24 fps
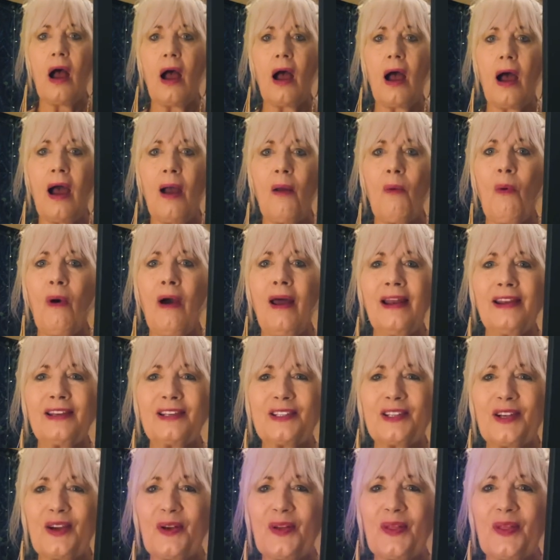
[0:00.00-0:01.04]
I want to
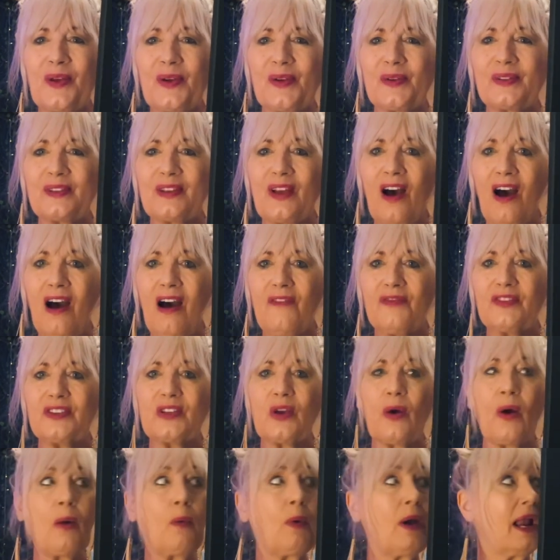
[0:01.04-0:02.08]
show those off.
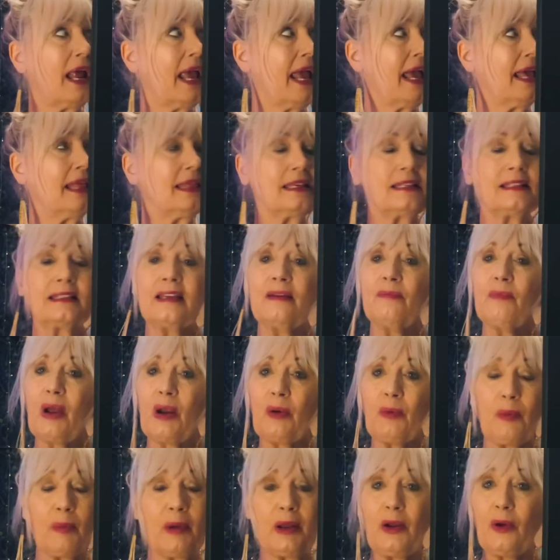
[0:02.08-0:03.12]
So I want to hang this in my
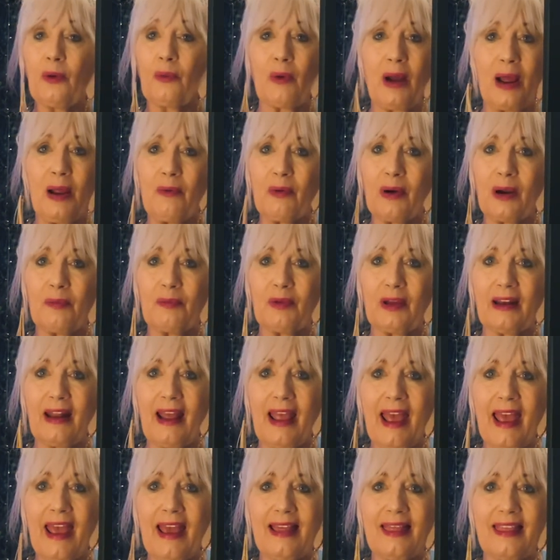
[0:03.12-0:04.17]
room. I know right where I'm going to
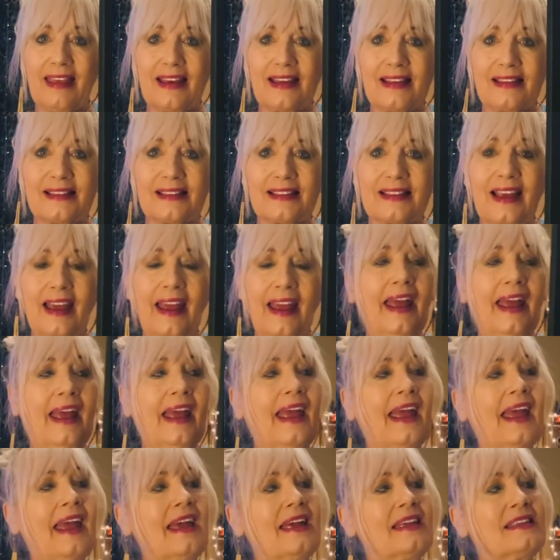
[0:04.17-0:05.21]
hang this.
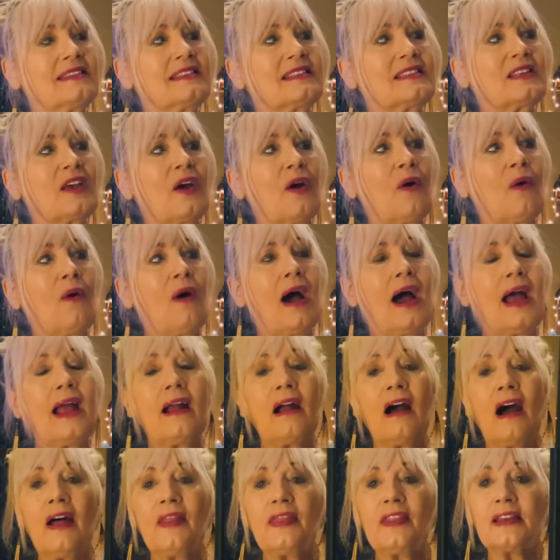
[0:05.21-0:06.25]
And so I
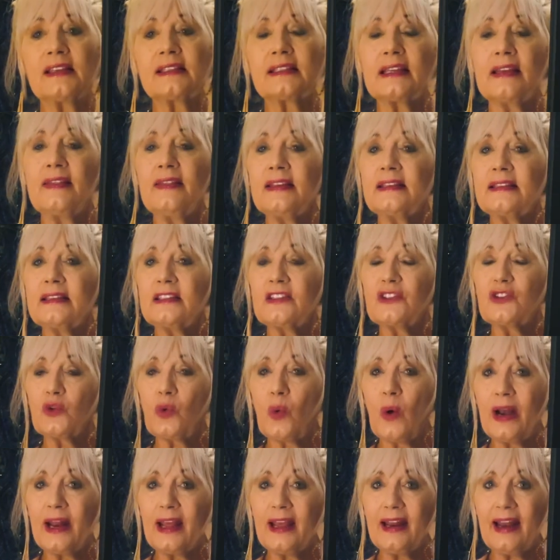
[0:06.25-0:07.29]
got this, and this is
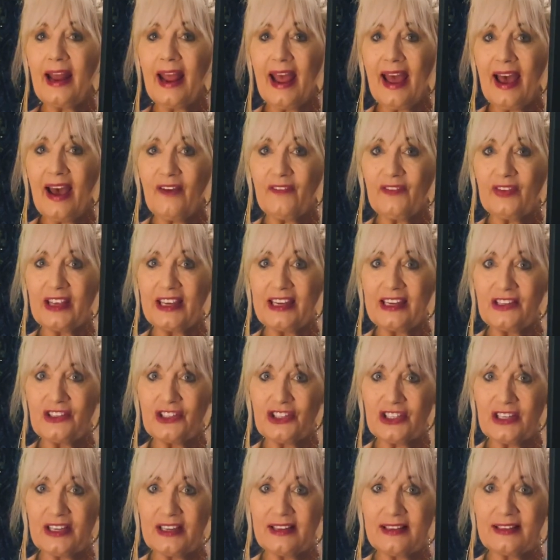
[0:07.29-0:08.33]
20 and a half
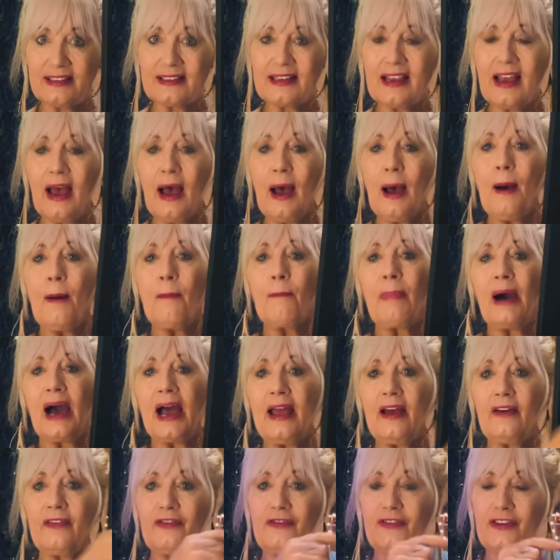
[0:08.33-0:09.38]
inches by
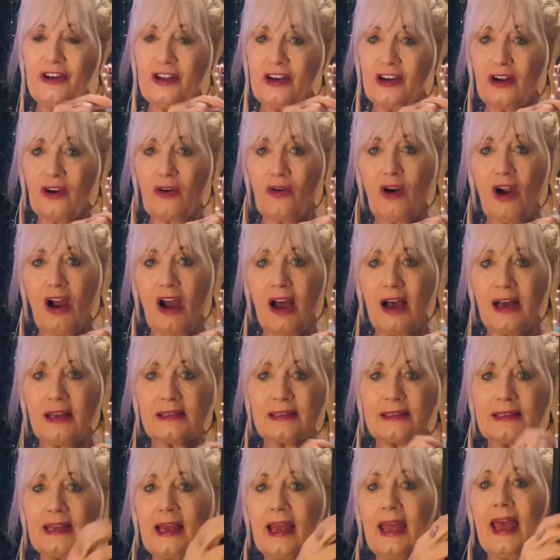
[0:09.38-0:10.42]
a foot
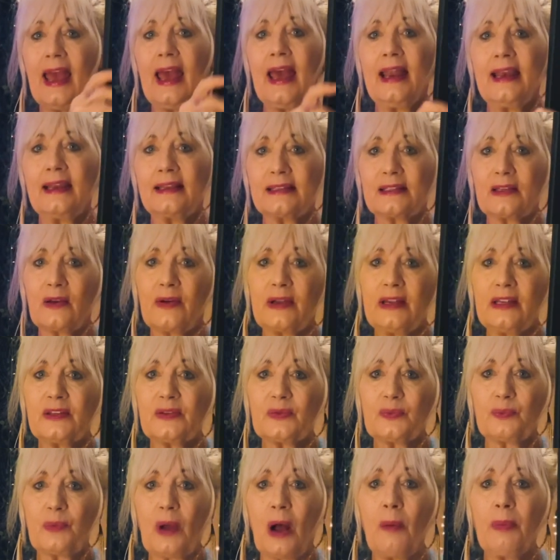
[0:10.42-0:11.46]
across. And so it's,
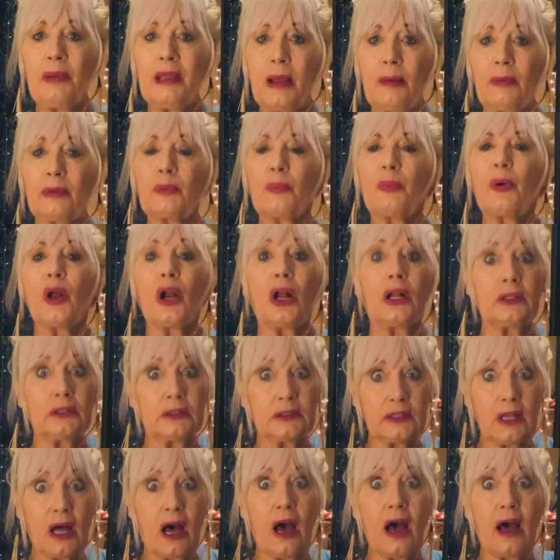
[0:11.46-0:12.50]
I'll be able to put a
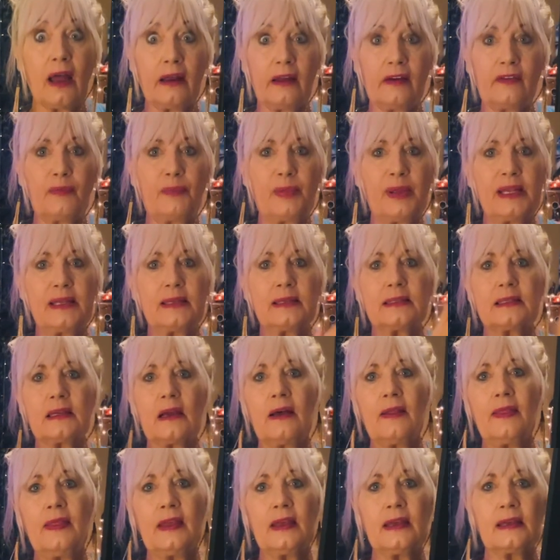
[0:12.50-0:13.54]
lot of pins
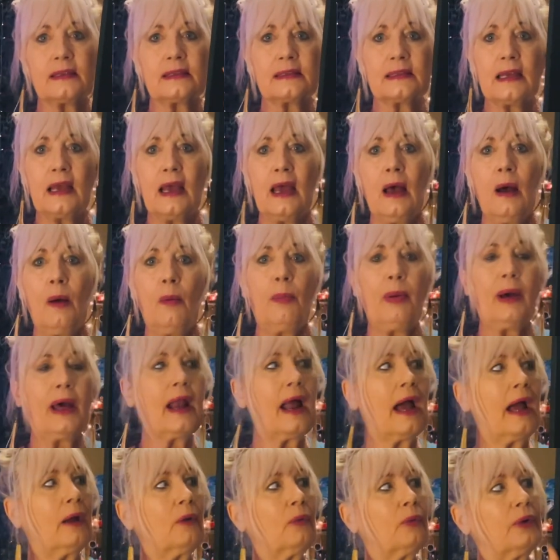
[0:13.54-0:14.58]
on this. But
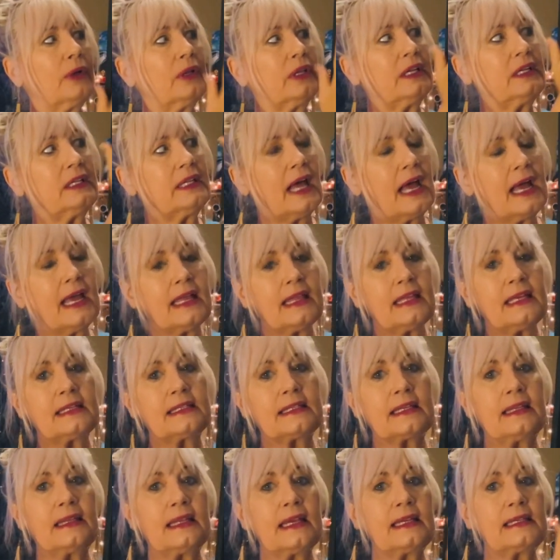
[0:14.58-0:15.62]
I really like these
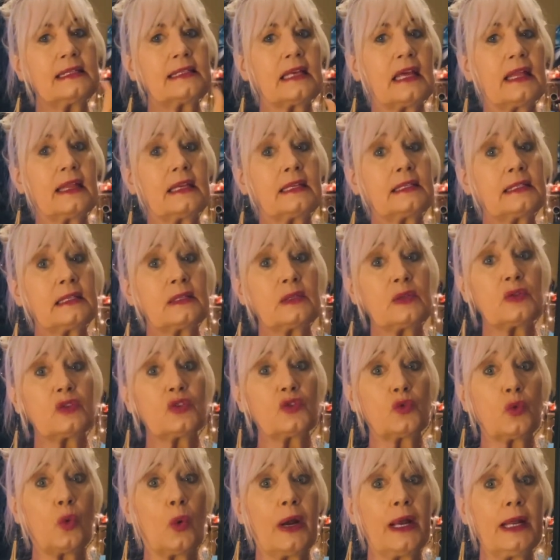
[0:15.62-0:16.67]
and they sell these. This was
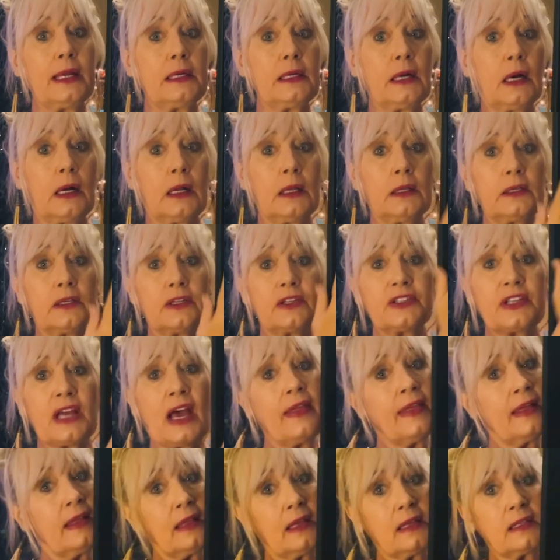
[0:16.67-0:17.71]
$20. I
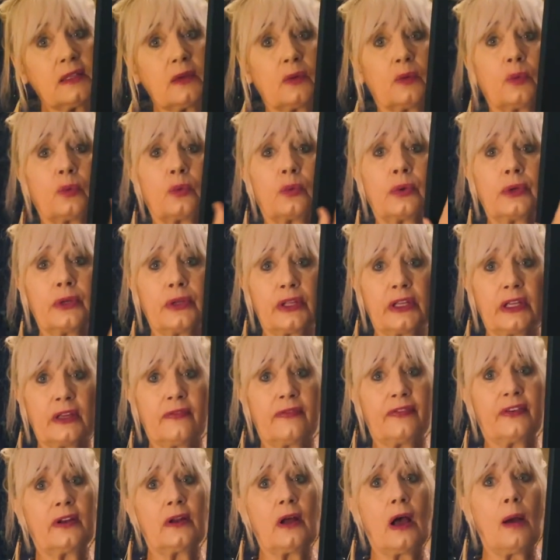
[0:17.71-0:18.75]
think that's a really
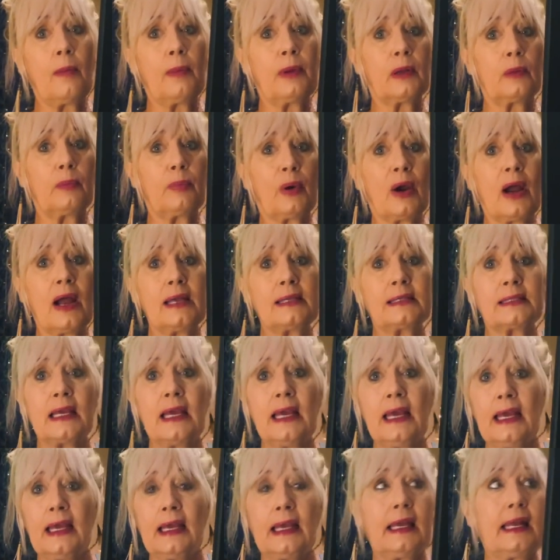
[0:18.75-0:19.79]
phenomenal price.
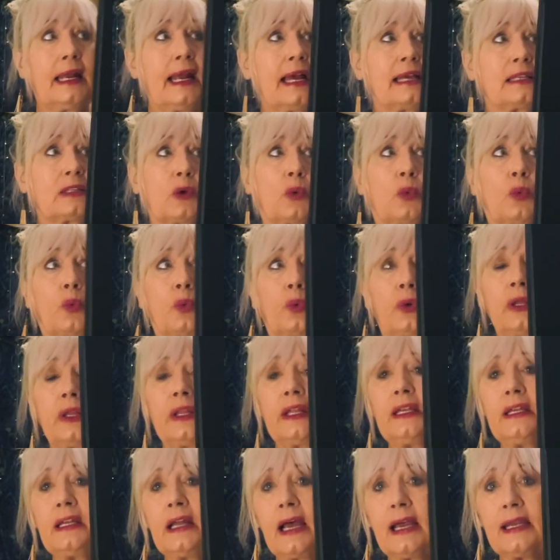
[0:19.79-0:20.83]
It has a
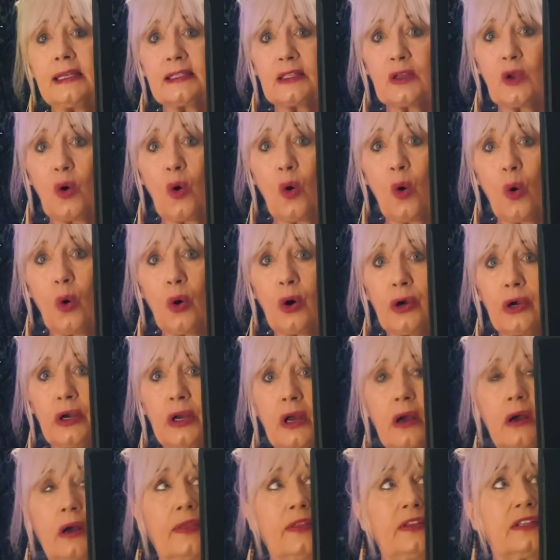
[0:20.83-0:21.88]
really nice cord
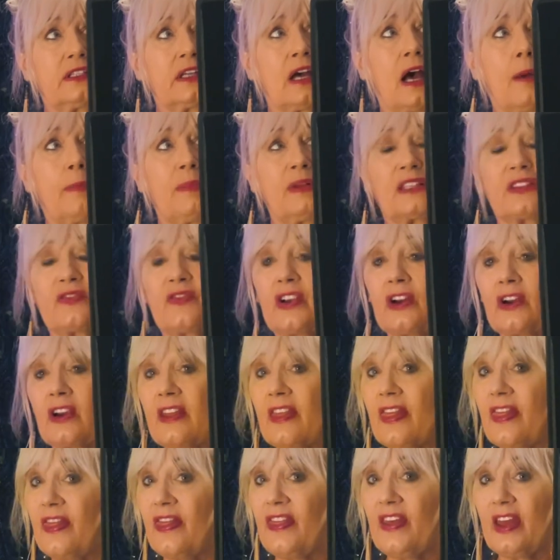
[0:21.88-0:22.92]
on the top. It's very
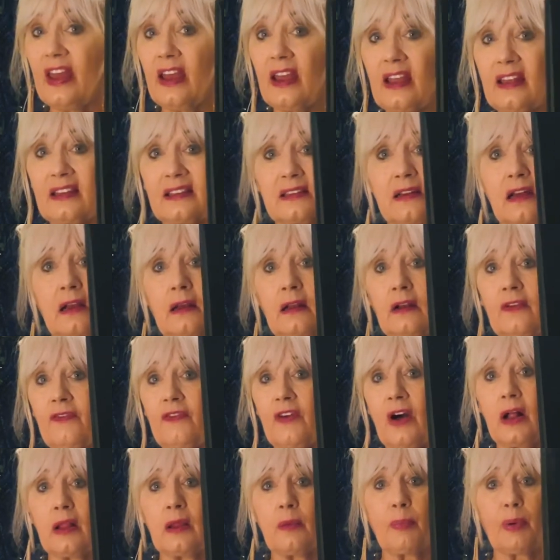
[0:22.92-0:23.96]
thick. It's not gonna
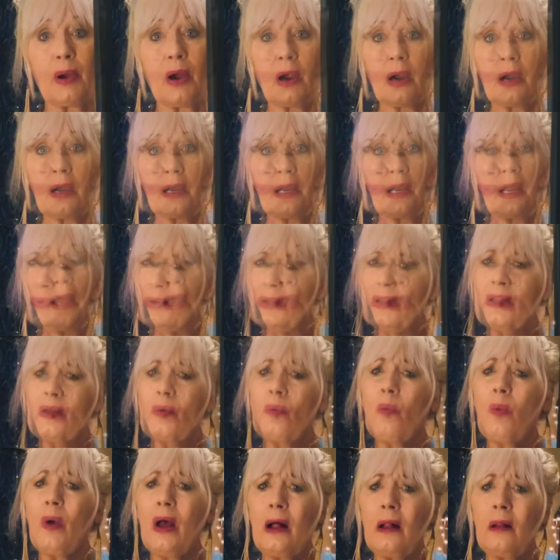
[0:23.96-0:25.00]
fall apart. Really
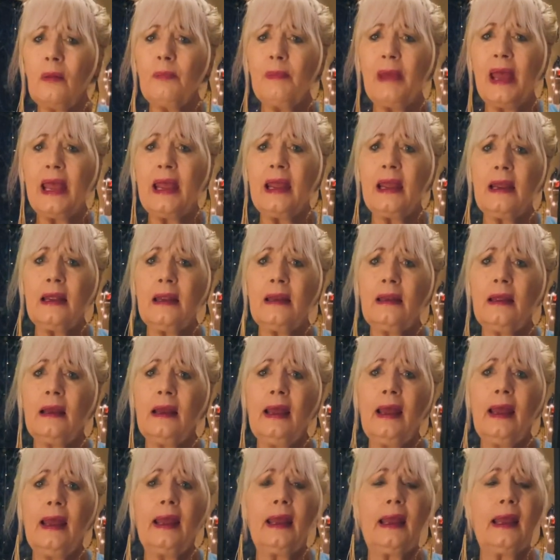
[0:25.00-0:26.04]
well made.
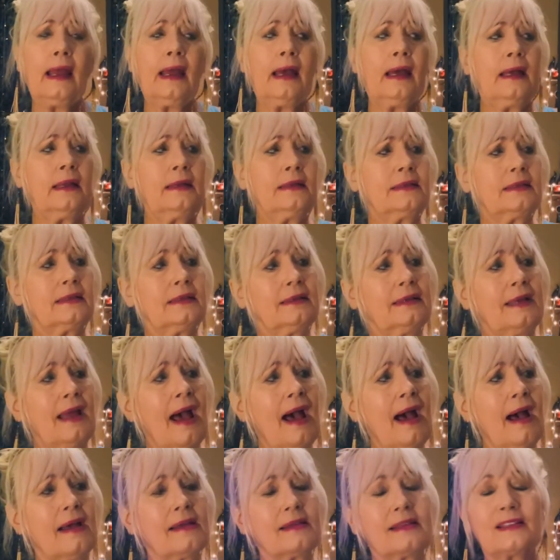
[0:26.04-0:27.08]
And
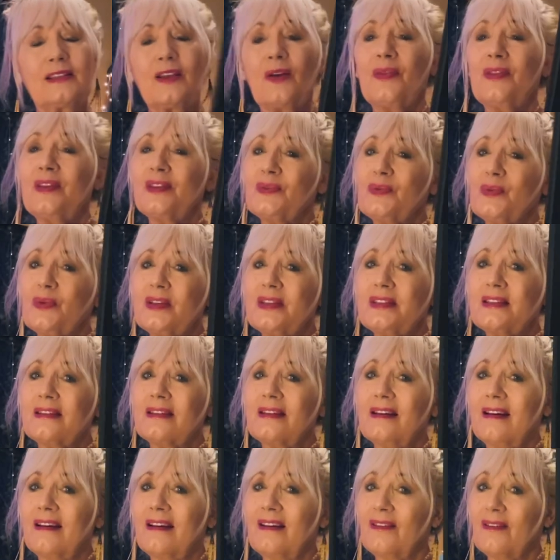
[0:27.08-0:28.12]
yeah, so this was
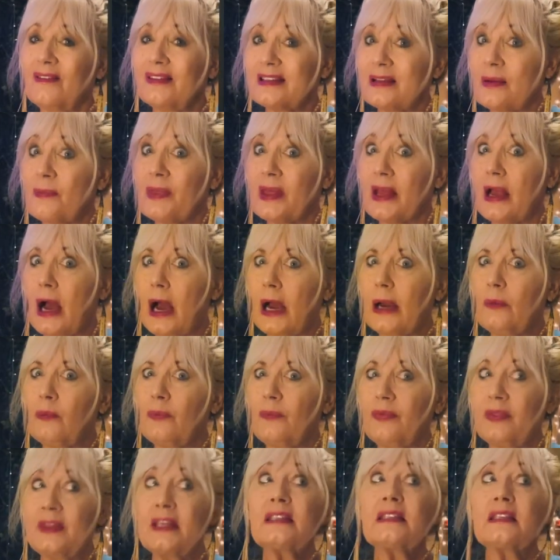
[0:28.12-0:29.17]
something I,
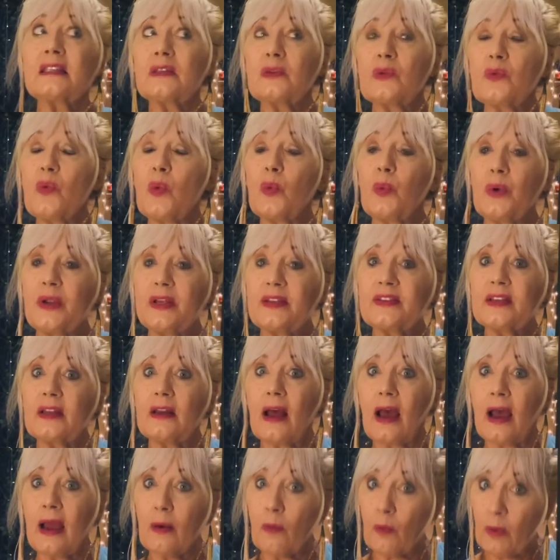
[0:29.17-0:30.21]
this is the reason
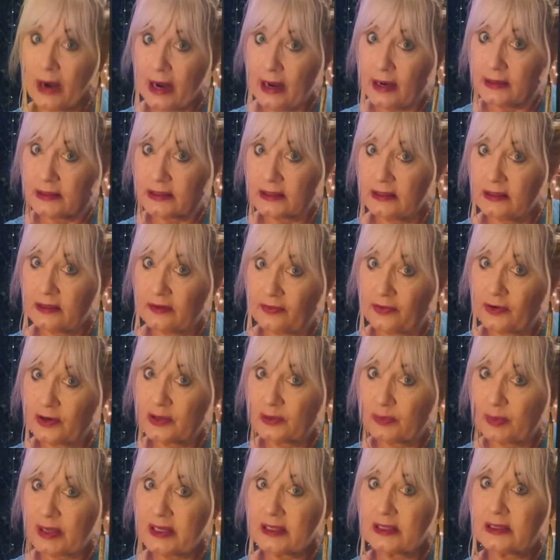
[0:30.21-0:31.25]
I went in the
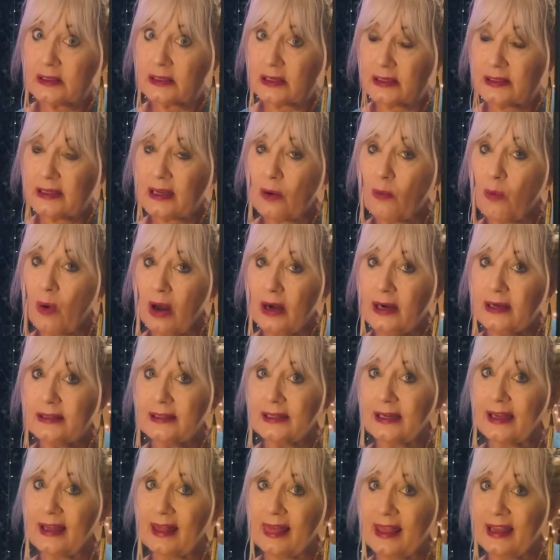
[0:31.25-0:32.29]
first place is because I wanted to
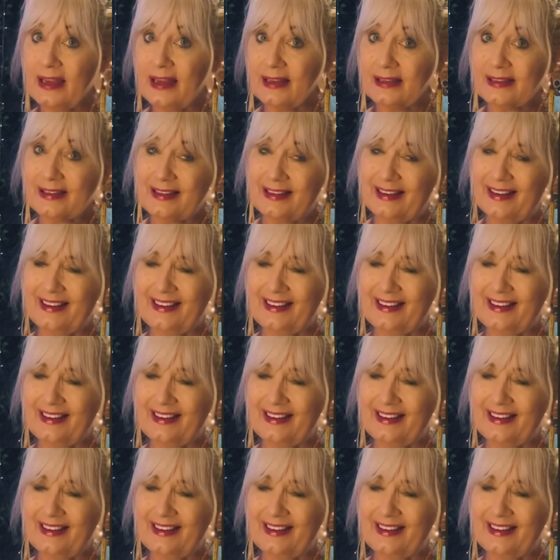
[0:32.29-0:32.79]
get this.